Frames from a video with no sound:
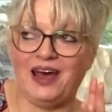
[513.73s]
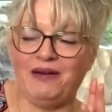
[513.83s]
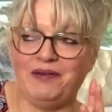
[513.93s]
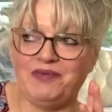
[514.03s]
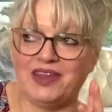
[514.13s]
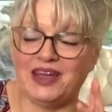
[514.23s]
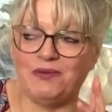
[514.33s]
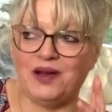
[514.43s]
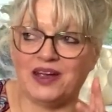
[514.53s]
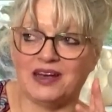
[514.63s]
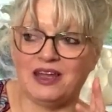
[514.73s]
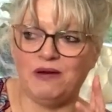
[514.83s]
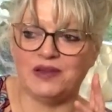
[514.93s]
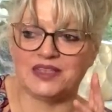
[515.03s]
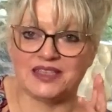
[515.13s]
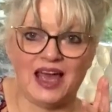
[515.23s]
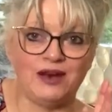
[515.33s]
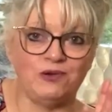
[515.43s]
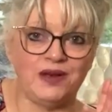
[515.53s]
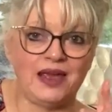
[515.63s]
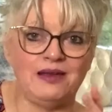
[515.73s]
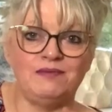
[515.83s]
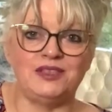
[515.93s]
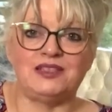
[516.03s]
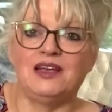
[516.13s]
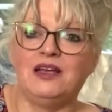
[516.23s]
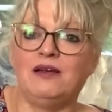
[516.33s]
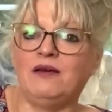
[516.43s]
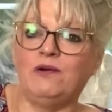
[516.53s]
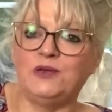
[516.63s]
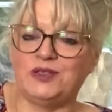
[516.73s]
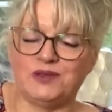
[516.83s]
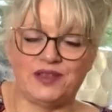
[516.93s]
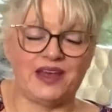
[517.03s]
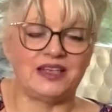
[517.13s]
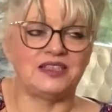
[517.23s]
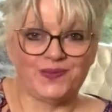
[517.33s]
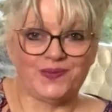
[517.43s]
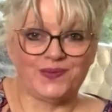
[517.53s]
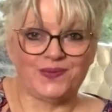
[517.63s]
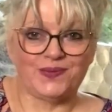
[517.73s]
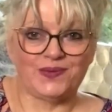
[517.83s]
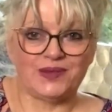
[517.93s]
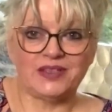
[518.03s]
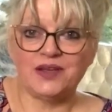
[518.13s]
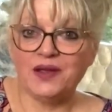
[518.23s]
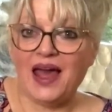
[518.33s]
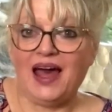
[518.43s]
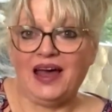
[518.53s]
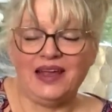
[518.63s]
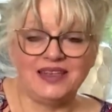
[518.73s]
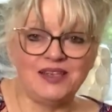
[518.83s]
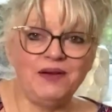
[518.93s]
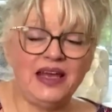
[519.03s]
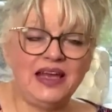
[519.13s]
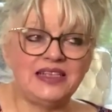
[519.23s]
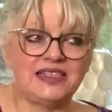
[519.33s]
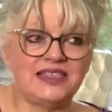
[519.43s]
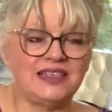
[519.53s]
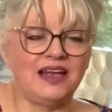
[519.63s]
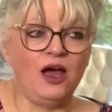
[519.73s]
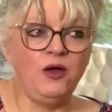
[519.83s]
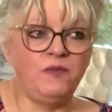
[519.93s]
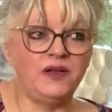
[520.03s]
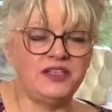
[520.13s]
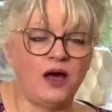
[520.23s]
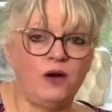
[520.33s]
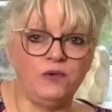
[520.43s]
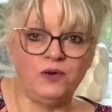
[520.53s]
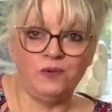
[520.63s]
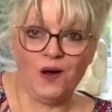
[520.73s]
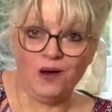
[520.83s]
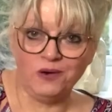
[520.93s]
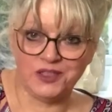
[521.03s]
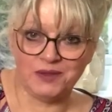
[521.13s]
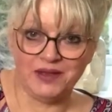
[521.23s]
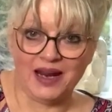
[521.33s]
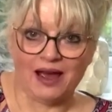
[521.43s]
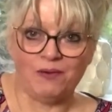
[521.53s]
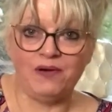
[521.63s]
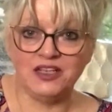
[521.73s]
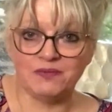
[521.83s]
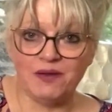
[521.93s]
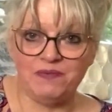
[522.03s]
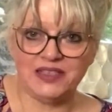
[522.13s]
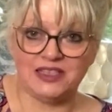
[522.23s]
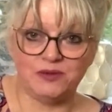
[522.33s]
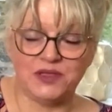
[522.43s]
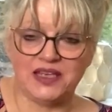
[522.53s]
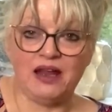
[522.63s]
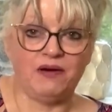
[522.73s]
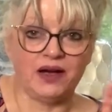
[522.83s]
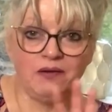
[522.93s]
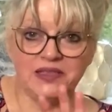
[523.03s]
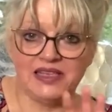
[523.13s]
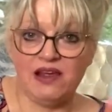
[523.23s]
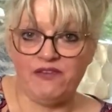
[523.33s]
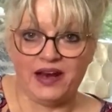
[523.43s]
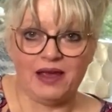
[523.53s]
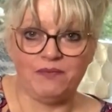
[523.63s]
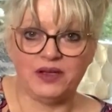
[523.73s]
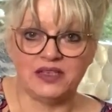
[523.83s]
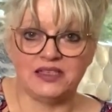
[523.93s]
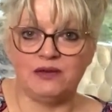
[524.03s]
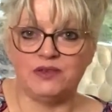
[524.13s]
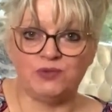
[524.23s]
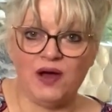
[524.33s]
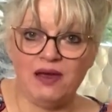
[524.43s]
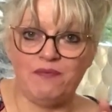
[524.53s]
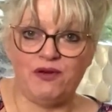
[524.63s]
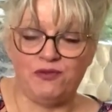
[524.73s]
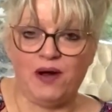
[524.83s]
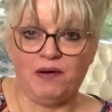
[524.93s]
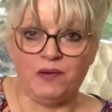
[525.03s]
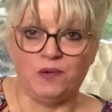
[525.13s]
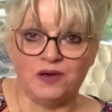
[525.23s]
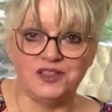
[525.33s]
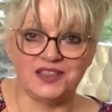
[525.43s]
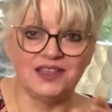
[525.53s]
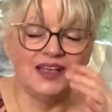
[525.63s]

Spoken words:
I'm thinking, where can I go with this? Kennel names, all sorts of things. So yeah, so it's opened a whole new world to me now. Whereas my business was here and I was loving it because it was way above where I was.